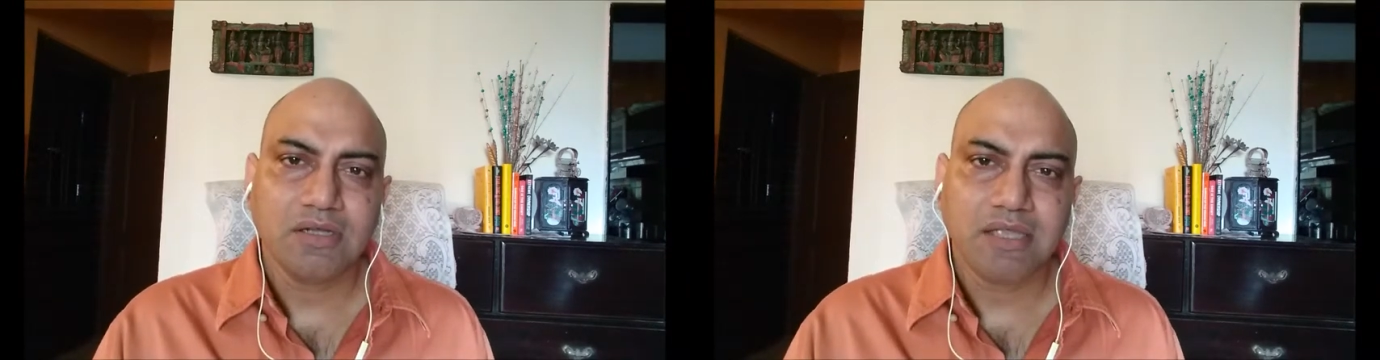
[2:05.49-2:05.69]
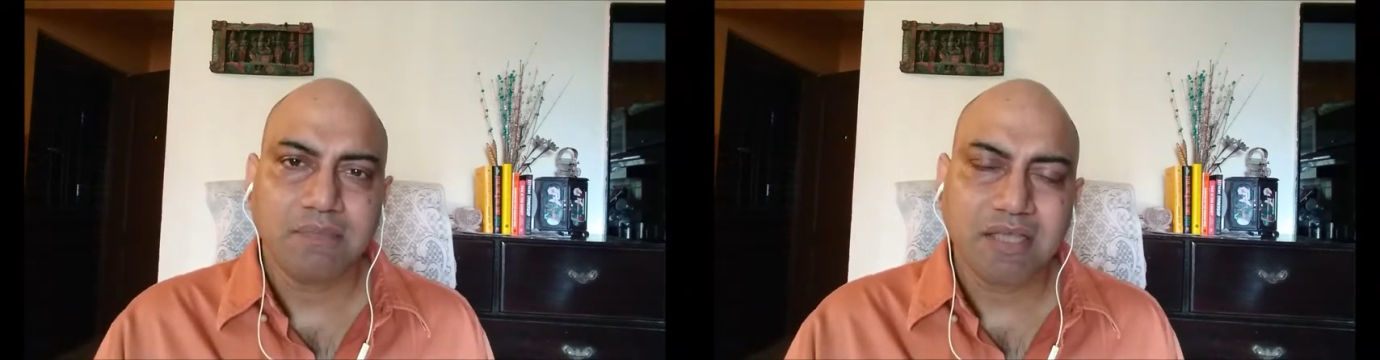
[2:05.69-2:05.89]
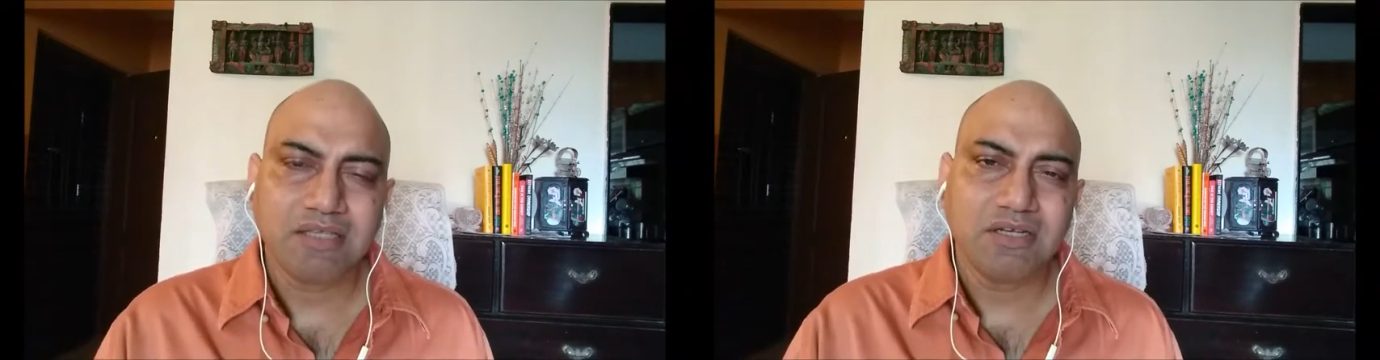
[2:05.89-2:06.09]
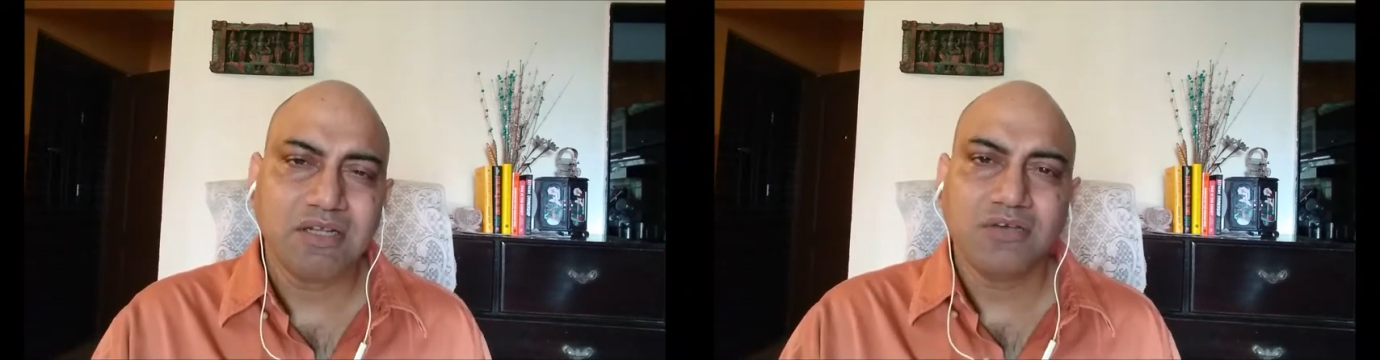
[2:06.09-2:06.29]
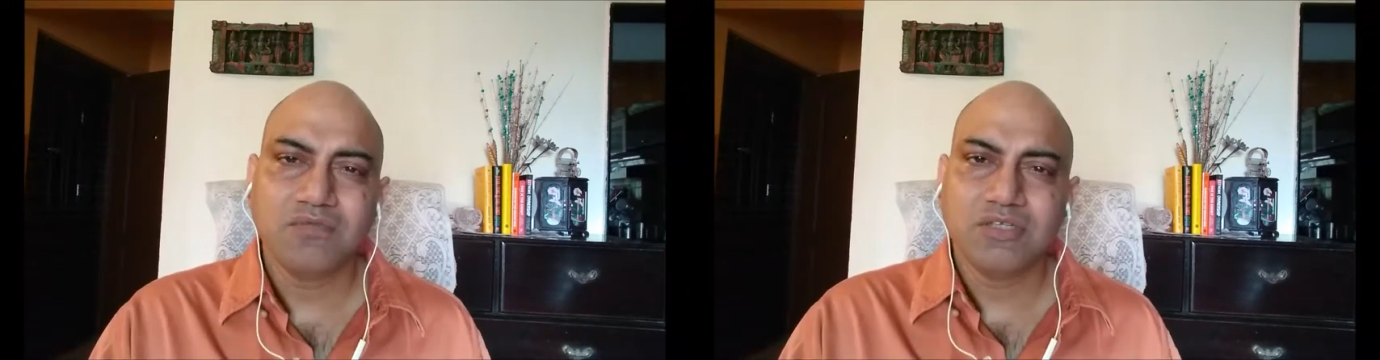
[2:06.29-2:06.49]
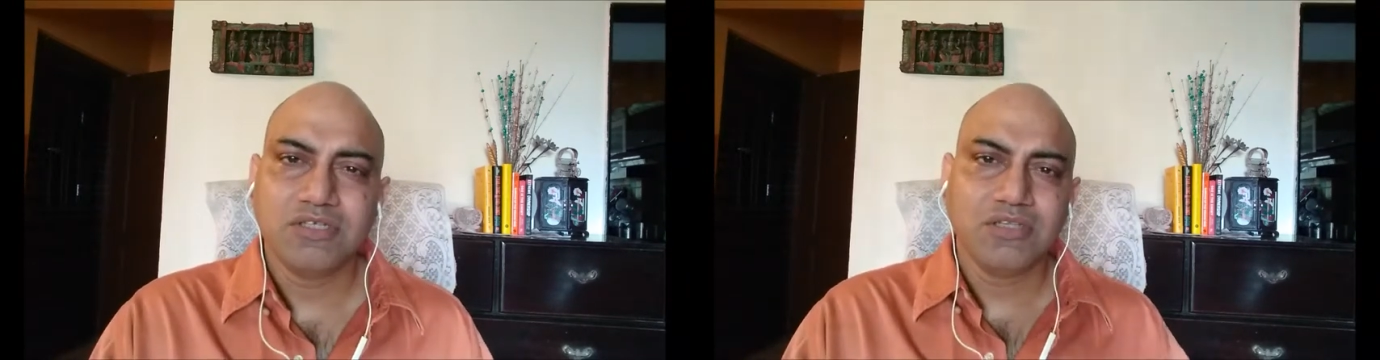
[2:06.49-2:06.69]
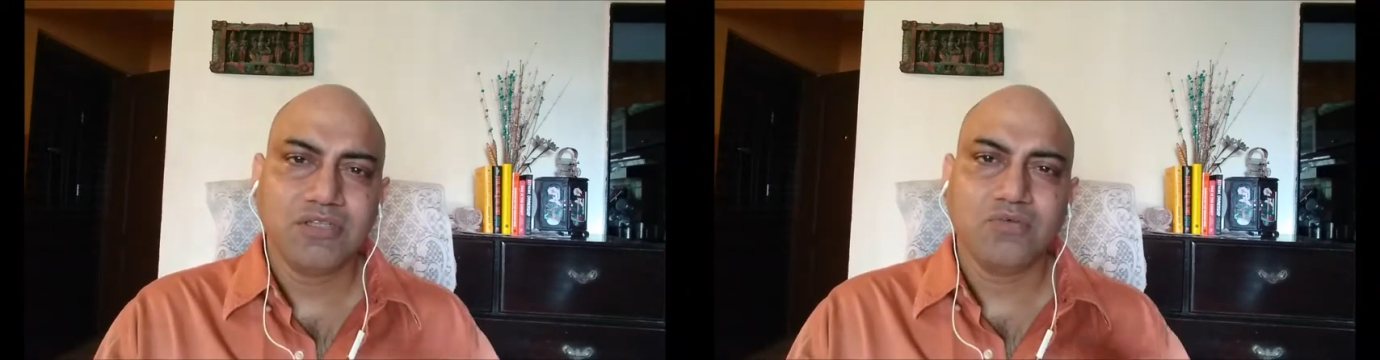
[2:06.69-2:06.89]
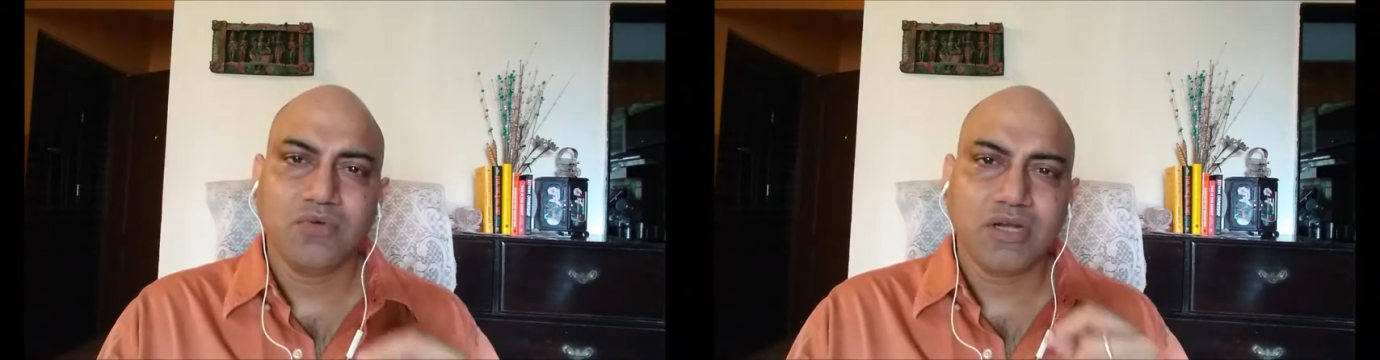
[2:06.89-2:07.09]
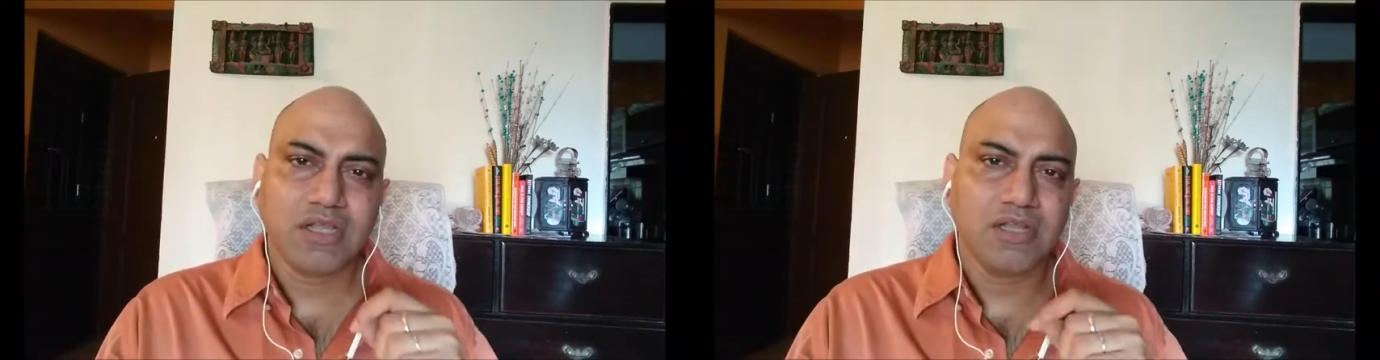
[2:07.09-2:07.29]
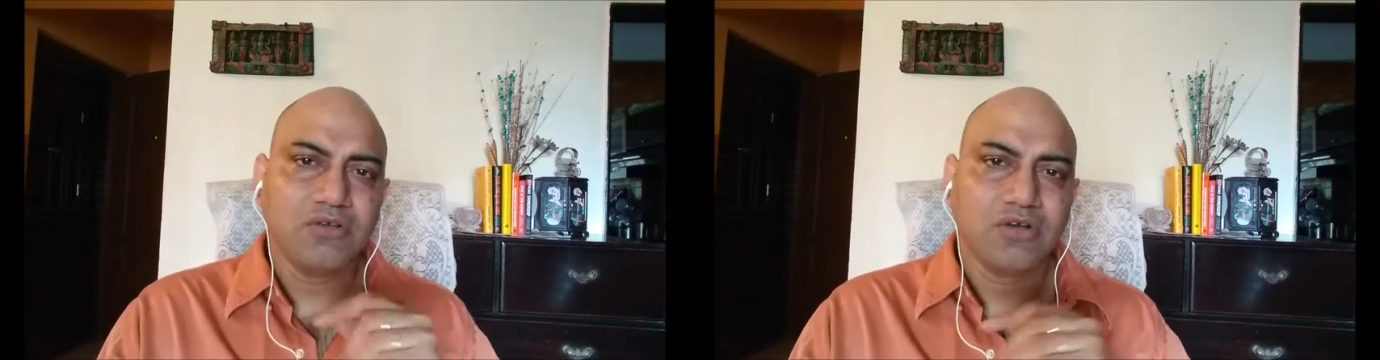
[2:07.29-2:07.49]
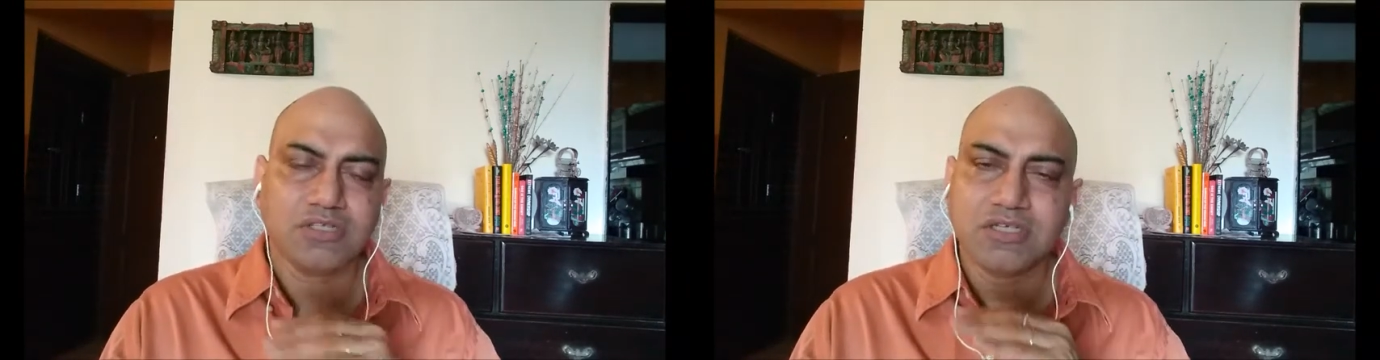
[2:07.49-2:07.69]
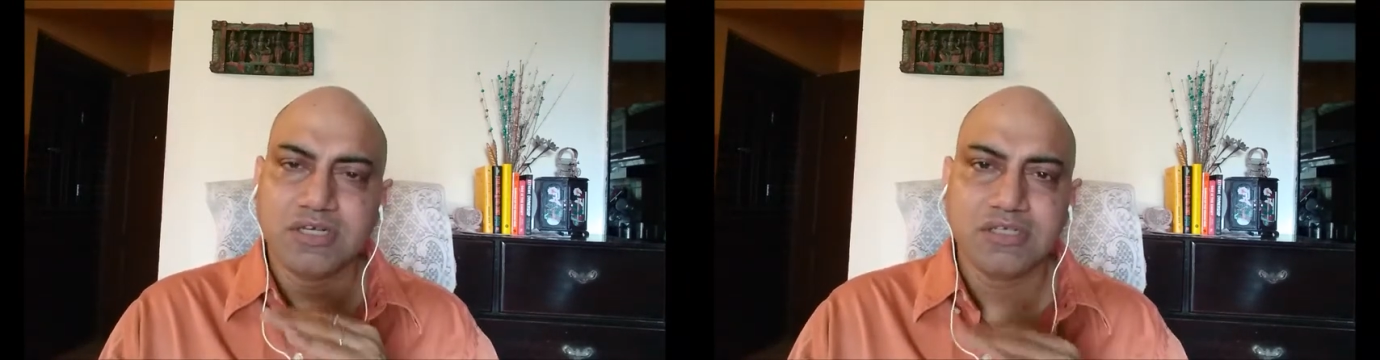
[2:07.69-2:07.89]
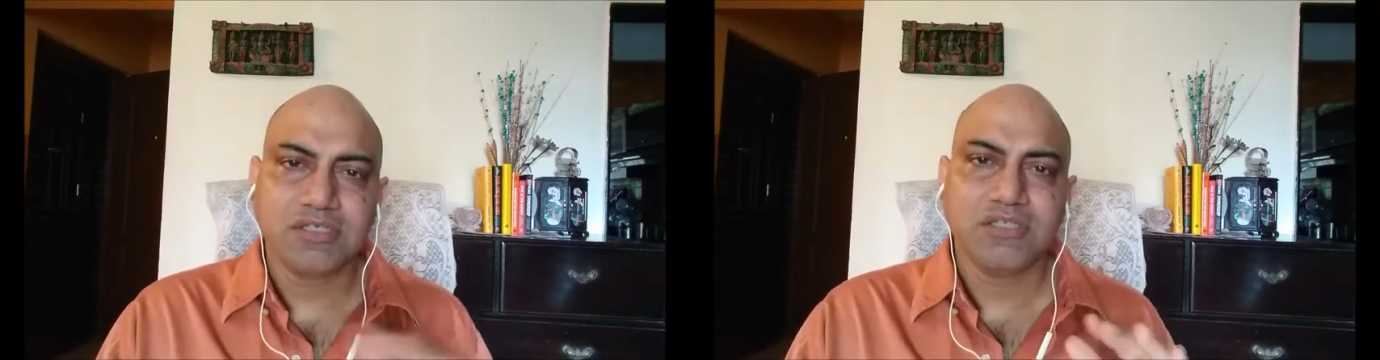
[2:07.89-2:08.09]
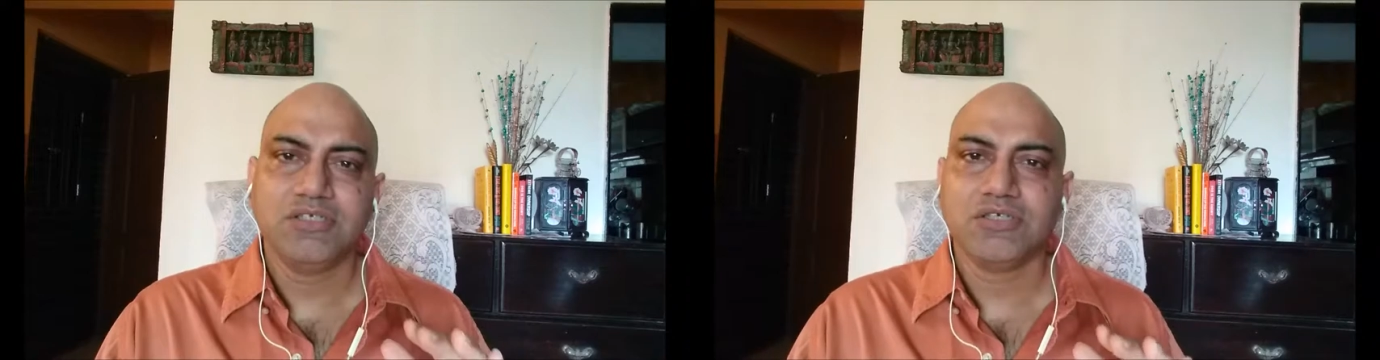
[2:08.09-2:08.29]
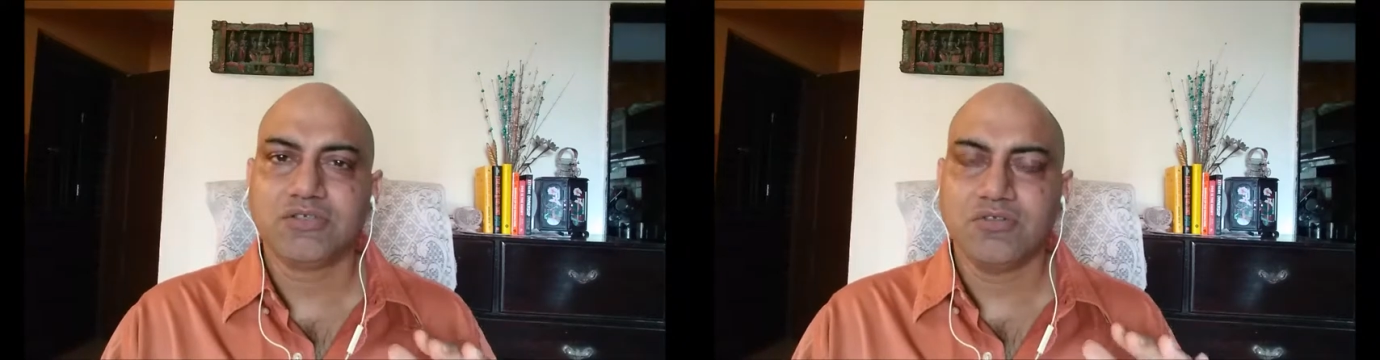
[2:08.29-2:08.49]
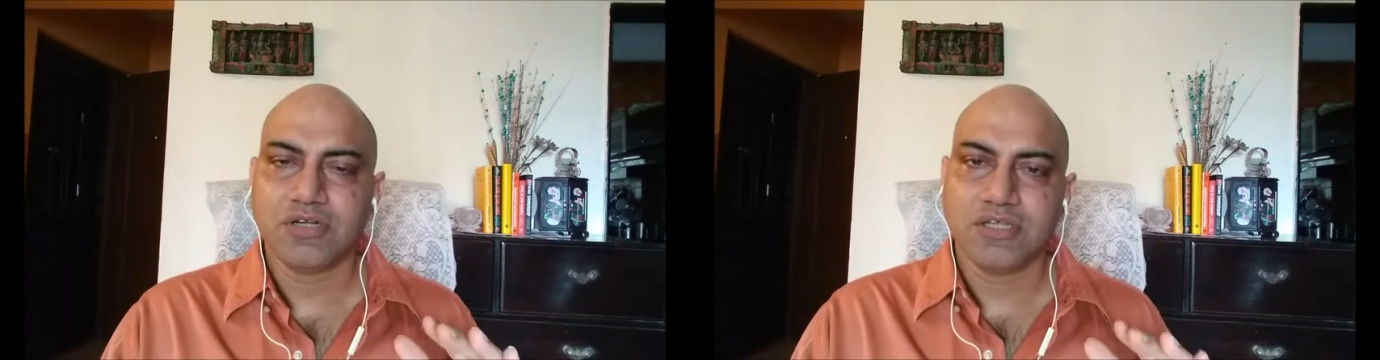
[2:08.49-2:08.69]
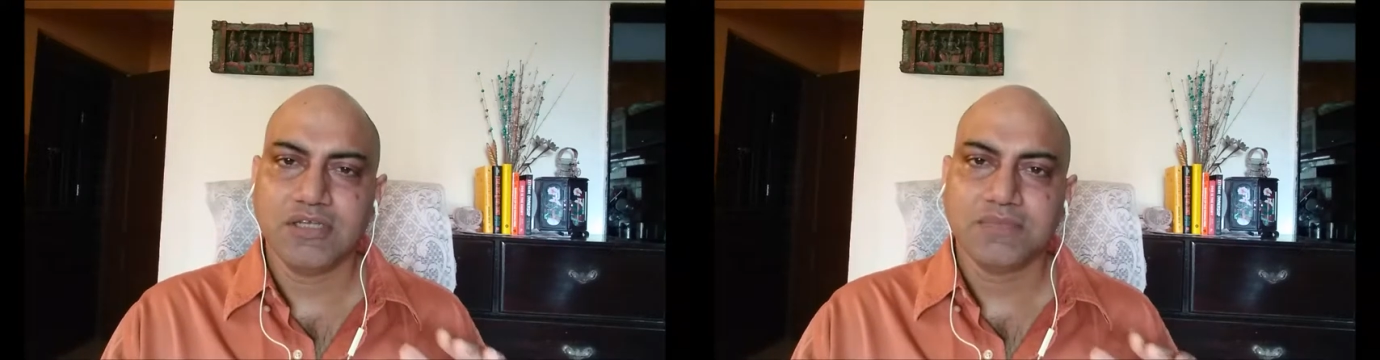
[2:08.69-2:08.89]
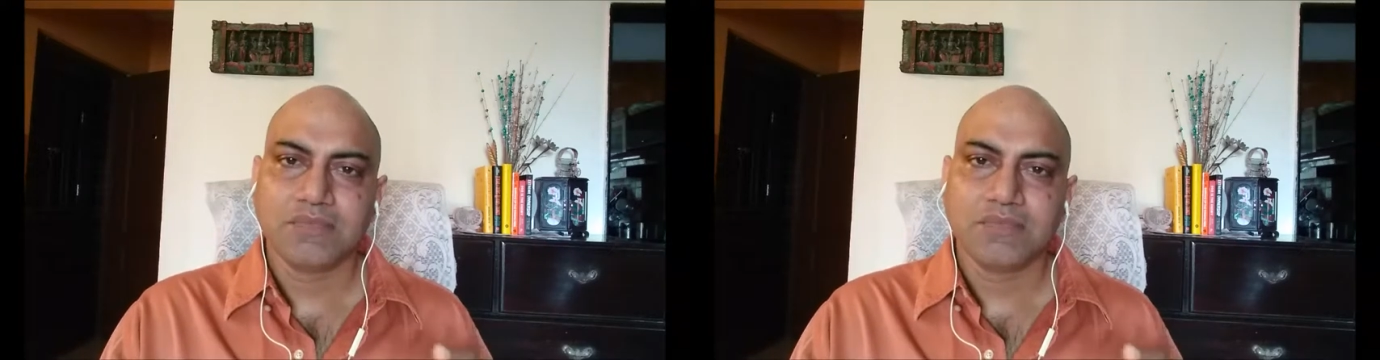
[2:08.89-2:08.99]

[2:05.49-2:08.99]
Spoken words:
capacity of the Chitta to attain concentration is just not there.